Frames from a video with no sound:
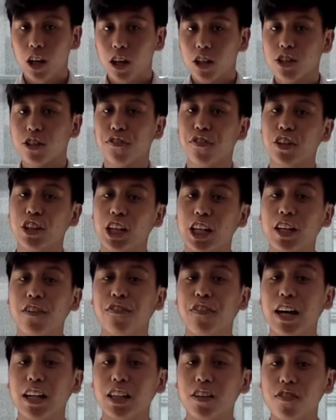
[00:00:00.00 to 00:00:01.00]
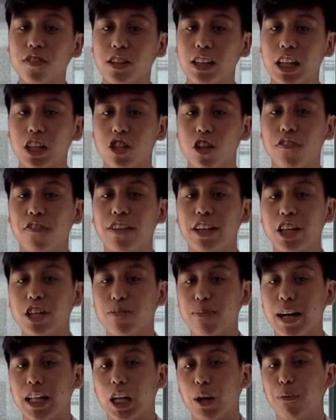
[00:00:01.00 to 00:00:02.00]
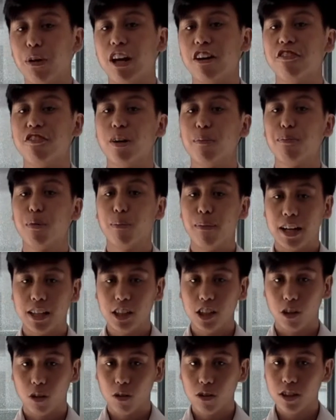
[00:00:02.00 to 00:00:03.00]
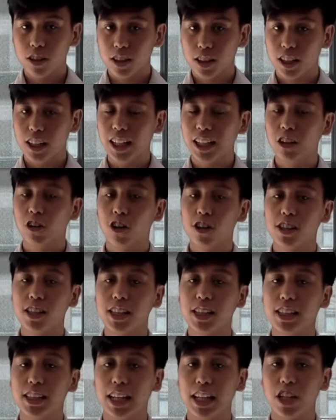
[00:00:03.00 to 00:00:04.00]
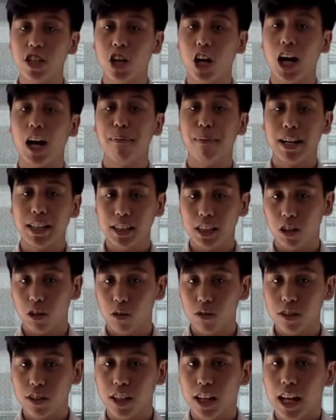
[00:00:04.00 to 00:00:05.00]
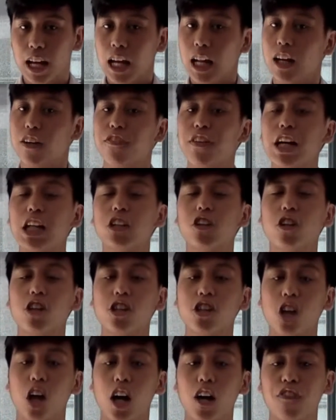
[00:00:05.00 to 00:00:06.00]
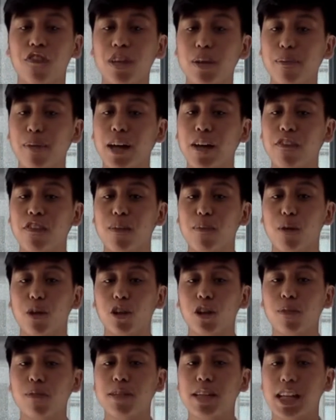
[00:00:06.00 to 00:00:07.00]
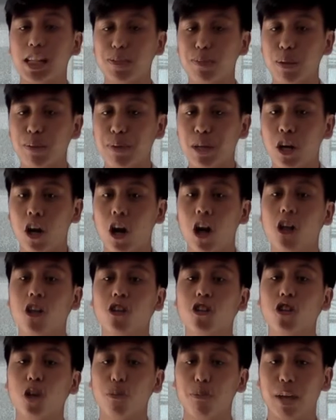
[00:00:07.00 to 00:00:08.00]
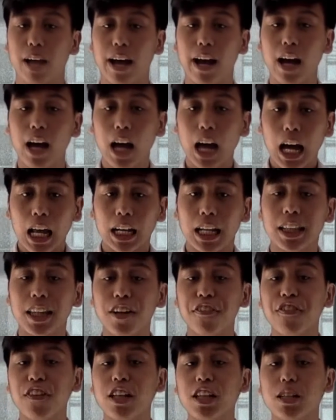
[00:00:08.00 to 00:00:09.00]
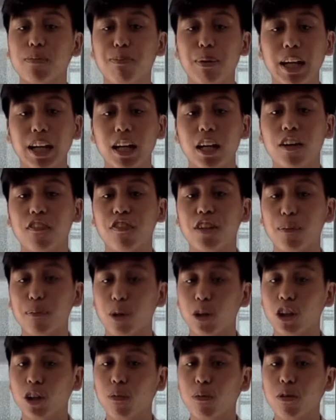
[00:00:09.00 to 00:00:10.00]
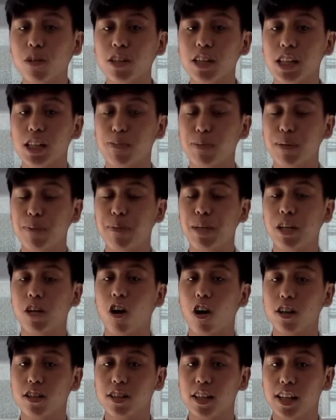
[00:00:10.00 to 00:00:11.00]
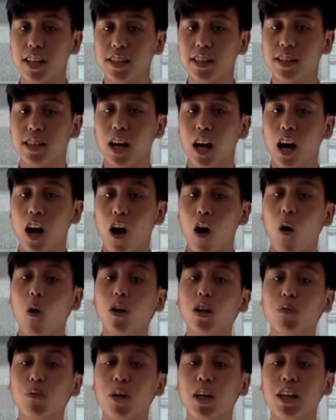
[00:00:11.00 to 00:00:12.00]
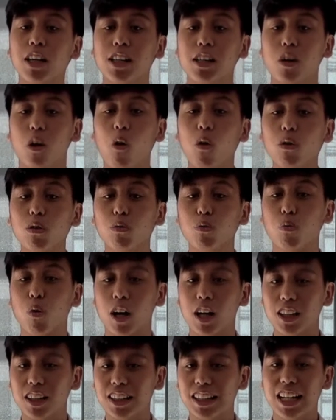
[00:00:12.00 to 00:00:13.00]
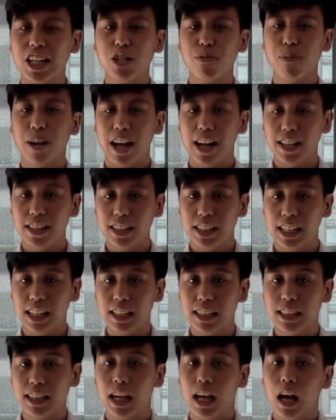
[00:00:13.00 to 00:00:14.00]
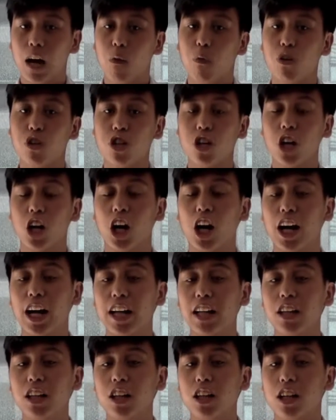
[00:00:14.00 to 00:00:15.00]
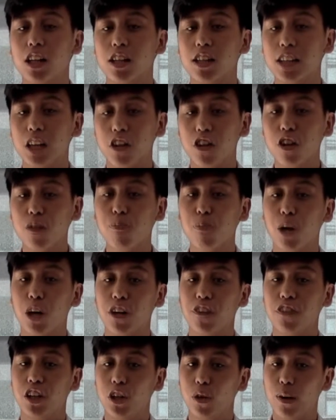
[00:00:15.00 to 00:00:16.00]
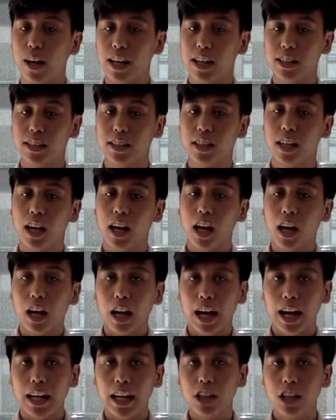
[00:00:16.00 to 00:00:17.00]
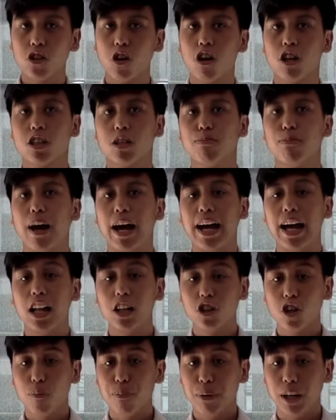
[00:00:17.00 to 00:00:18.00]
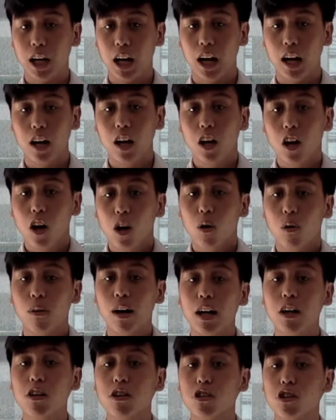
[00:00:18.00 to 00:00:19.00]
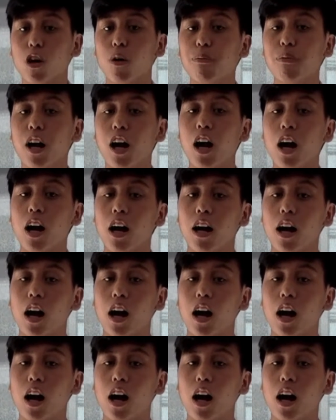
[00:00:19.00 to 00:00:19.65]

So for the infective stage of Leishmania, we have the promastigotes. The diagnostic stage are amastigotes. The vectors are female phlebotomous SPP or Lutzomia. The difference being phlebotomous SPP causes old world leishmaniasis, which occur in southern part of the US and is caused by L. tropica, while Lutzomia